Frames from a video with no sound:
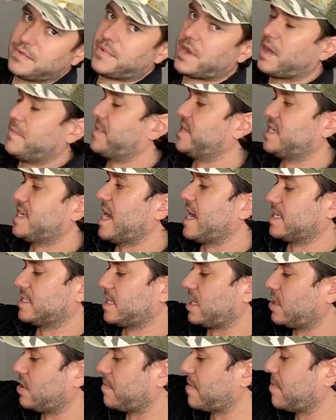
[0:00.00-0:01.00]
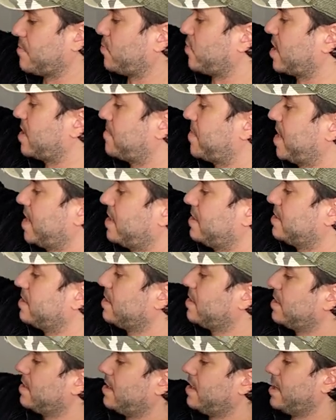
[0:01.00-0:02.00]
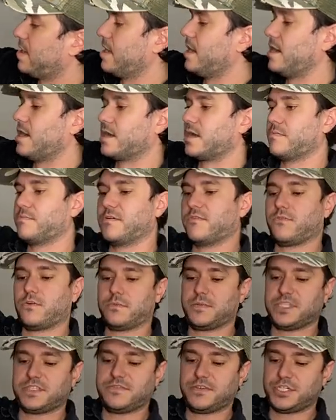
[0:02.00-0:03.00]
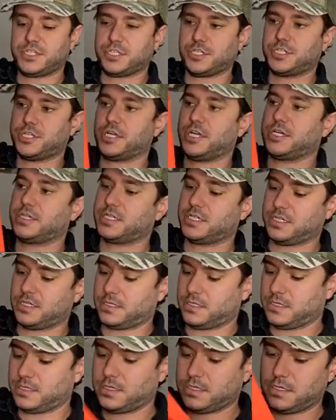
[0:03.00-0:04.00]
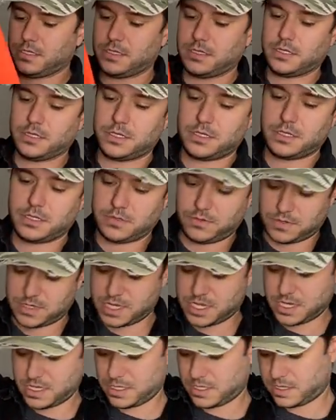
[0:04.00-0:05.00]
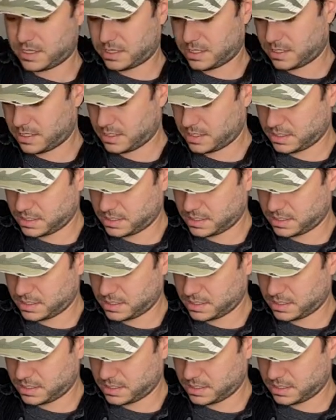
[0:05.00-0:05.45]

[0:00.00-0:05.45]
popped the tags. I don't remember what I paid. A Huk performance fishing shirt with